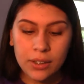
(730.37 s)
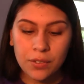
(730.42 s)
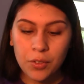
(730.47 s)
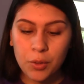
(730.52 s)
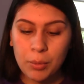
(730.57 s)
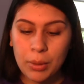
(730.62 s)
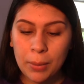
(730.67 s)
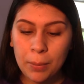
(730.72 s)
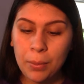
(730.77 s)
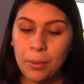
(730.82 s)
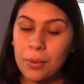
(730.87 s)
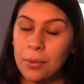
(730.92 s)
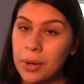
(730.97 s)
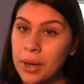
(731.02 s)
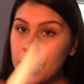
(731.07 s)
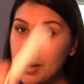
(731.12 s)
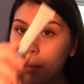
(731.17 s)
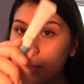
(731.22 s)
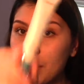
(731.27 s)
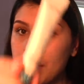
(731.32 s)
for my
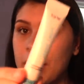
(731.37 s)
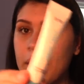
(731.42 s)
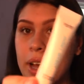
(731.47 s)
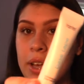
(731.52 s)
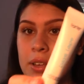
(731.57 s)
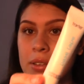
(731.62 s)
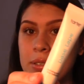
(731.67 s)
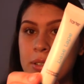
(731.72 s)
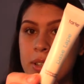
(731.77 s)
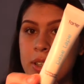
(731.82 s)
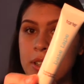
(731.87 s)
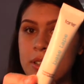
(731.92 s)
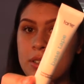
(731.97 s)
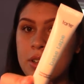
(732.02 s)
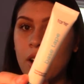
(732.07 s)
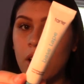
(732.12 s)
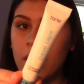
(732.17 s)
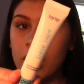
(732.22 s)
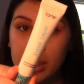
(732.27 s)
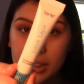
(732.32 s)
primer, I use the
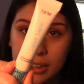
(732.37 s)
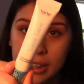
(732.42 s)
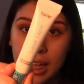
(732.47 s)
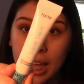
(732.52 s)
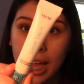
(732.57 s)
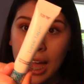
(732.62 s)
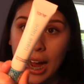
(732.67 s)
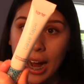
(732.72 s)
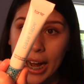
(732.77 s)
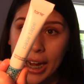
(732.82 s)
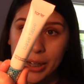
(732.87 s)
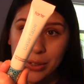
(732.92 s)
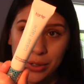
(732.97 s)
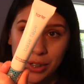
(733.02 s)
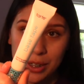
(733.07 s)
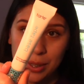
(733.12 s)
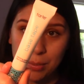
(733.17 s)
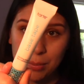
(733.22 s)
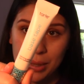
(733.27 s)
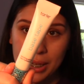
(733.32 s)
Tarte
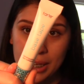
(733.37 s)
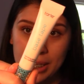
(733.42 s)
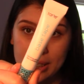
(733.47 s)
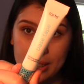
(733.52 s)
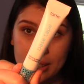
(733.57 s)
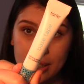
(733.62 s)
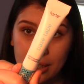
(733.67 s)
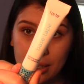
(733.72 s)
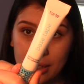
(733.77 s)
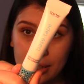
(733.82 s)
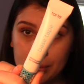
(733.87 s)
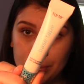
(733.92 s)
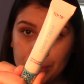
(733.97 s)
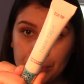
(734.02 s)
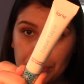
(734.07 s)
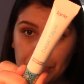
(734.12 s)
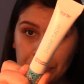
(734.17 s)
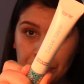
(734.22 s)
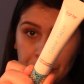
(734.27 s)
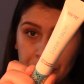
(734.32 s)
Hydrating Base
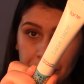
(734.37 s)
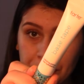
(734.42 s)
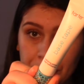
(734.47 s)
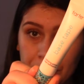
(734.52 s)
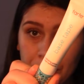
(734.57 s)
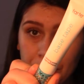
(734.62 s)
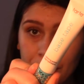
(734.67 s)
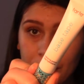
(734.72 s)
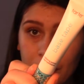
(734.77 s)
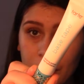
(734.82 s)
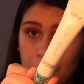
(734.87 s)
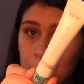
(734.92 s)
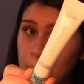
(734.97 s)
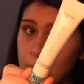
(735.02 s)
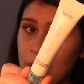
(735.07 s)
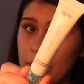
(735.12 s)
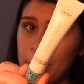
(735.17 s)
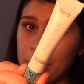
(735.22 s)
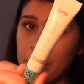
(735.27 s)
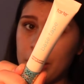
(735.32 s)

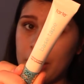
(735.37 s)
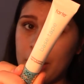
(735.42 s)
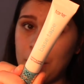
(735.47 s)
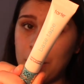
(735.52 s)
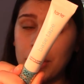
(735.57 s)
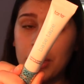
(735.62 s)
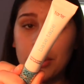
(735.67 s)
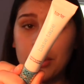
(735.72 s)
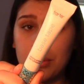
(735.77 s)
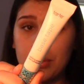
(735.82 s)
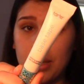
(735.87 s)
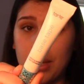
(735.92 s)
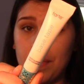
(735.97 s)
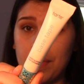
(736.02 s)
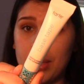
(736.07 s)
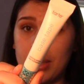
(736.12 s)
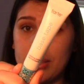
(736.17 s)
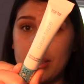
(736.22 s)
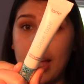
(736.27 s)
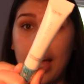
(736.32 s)
primer. I really do love
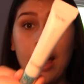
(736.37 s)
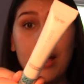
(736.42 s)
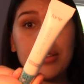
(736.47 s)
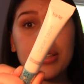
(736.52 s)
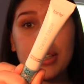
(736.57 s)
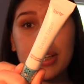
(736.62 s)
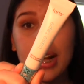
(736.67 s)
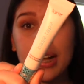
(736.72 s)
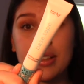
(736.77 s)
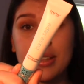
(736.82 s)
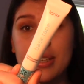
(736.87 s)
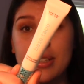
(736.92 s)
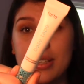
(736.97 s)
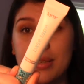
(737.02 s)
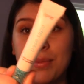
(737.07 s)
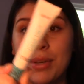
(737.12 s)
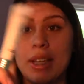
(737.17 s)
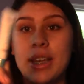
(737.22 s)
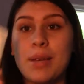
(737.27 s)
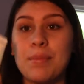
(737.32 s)
this. I also got this
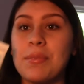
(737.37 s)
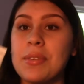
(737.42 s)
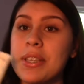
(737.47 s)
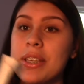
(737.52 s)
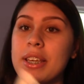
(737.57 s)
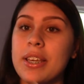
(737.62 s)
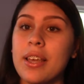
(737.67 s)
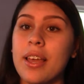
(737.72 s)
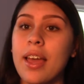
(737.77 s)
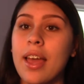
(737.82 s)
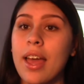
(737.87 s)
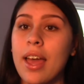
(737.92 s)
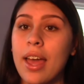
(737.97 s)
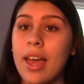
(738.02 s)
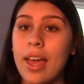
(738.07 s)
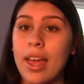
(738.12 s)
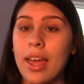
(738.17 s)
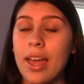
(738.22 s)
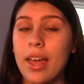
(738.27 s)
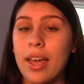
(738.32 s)
in my Ipsy,
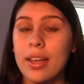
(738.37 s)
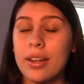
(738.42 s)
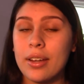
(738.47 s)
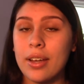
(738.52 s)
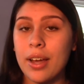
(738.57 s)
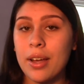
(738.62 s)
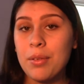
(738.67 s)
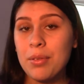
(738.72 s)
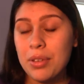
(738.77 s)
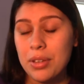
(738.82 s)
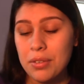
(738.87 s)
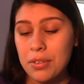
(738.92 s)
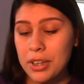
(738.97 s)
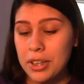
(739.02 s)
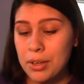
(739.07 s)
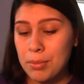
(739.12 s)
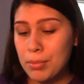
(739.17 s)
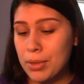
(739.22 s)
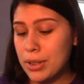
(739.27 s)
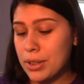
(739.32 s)
and I really
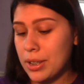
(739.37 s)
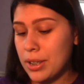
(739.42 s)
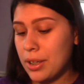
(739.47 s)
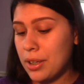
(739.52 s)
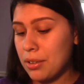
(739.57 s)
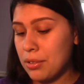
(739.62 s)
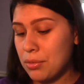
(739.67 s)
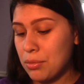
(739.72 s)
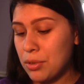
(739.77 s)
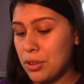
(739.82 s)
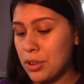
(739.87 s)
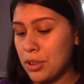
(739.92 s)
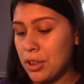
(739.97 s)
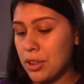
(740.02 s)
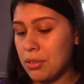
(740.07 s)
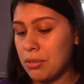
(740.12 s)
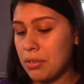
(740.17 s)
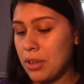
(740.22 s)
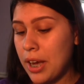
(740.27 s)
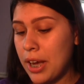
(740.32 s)
recommend it. It's really
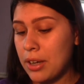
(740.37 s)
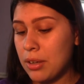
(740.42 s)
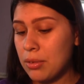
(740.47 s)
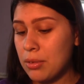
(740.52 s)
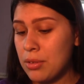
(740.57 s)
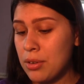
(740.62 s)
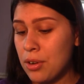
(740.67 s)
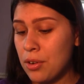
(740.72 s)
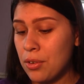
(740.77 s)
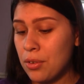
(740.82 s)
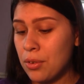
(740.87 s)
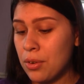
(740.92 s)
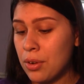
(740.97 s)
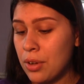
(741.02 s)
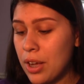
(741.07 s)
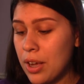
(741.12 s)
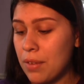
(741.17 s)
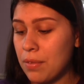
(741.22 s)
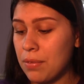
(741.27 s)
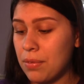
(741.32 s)
good. I don't know
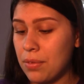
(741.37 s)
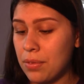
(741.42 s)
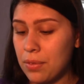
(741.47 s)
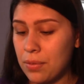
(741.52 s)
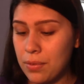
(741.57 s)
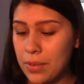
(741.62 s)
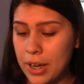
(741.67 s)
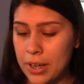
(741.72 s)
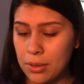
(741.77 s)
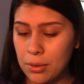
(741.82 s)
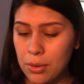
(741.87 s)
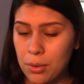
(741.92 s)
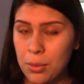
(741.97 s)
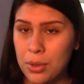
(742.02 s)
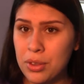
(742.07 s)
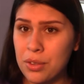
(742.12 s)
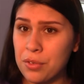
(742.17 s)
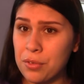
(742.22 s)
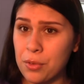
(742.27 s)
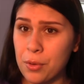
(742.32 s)

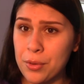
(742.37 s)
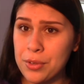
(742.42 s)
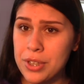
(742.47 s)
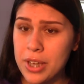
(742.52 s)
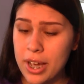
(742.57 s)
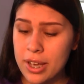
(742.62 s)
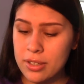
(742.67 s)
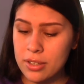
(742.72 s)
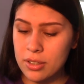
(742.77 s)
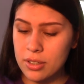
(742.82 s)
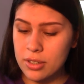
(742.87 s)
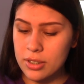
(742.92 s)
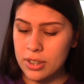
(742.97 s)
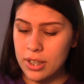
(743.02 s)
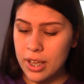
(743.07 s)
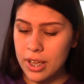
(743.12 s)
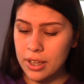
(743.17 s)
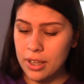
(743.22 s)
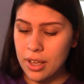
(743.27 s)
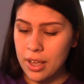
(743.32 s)
what the full size looks
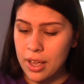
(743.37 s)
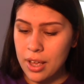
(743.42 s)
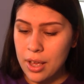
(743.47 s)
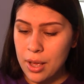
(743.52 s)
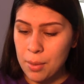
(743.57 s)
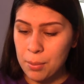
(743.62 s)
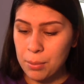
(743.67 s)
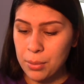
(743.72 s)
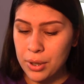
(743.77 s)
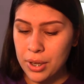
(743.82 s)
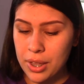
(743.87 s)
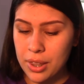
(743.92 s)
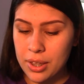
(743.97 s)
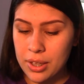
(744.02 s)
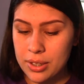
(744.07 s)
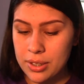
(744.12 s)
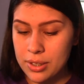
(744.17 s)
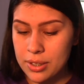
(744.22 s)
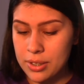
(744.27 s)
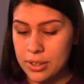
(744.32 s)
like, but
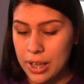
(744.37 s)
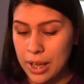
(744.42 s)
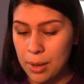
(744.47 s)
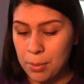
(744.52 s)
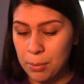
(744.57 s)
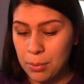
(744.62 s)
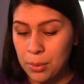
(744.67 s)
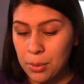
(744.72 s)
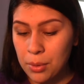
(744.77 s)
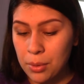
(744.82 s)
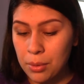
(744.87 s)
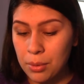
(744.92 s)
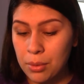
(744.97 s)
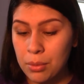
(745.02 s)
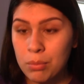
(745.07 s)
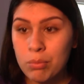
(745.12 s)
this sample,